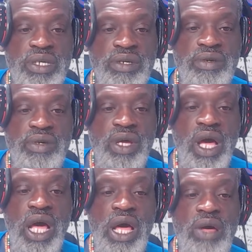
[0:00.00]
All
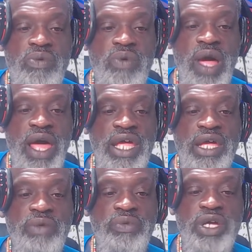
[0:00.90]
right, here we go. Here
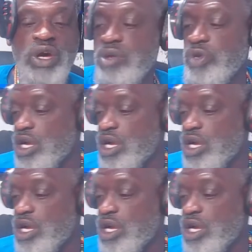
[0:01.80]
we go.